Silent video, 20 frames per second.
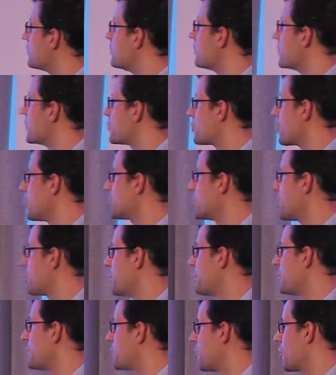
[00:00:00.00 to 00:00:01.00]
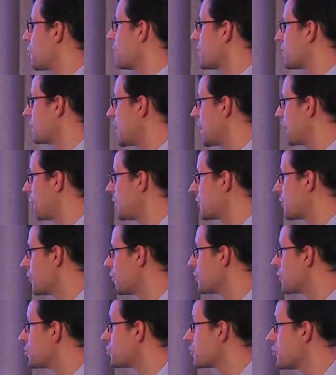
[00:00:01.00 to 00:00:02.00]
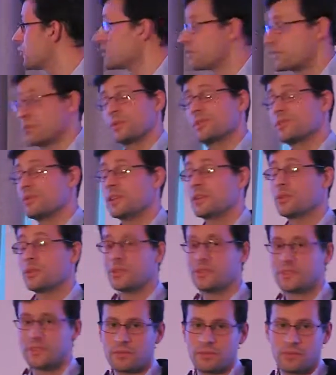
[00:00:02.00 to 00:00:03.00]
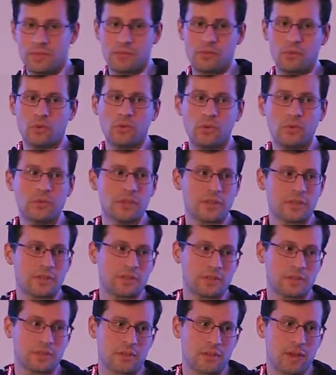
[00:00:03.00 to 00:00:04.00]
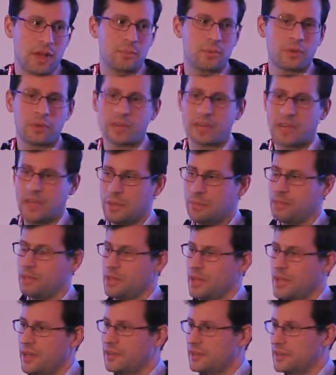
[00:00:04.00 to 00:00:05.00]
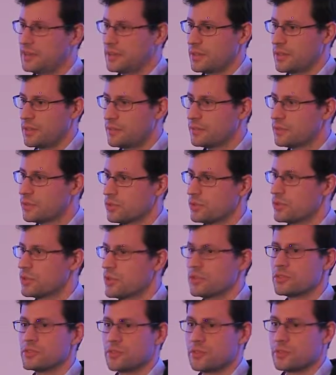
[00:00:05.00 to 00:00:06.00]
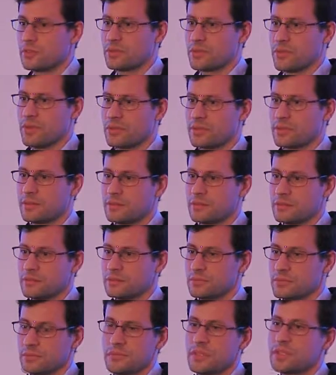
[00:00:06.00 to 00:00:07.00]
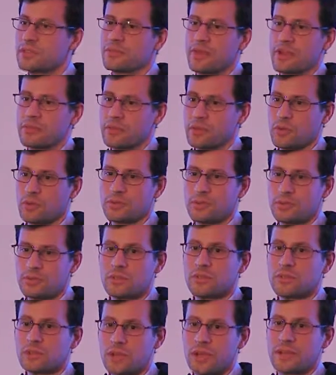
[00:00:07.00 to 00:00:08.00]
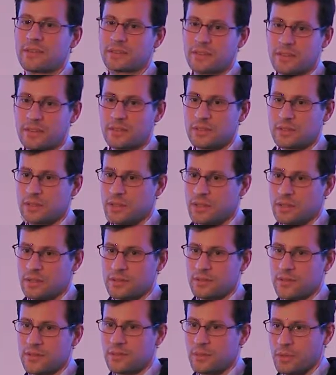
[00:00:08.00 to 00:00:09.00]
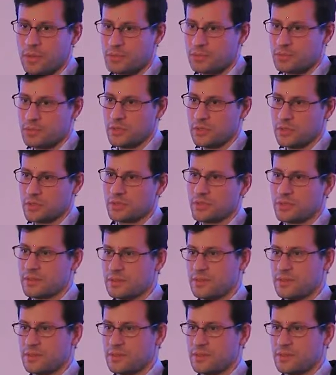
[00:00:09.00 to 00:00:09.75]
It shows the predetermined stopping conditions. What's really cool is that we have all the company KPIs in there. So we don't just look at, in fact, we don't even look at CTR that much because